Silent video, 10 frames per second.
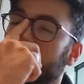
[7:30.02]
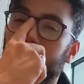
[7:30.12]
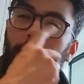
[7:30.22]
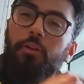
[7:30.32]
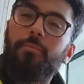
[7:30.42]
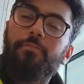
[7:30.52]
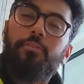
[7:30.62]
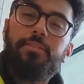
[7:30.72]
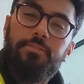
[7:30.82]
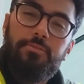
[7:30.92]
So one of my
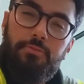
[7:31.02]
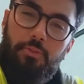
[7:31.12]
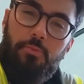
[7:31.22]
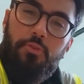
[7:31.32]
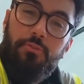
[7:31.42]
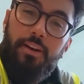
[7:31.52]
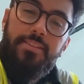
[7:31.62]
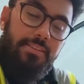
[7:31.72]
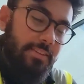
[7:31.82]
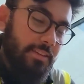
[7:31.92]
friends from
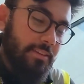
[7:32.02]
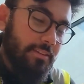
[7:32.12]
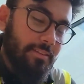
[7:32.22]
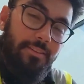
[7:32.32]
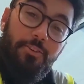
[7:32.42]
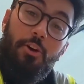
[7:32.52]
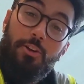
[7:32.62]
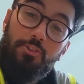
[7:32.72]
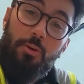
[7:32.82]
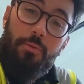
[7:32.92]
university got
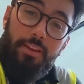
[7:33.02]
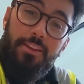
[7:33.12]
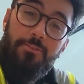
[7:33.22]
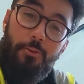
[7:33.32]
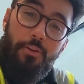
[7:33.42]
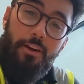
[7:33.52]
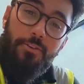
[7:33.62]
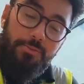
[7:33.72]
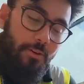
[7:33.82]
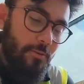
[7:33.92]
a job at Heathrow now
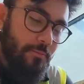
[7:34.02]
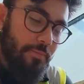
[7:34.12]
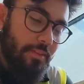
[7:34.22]
as well.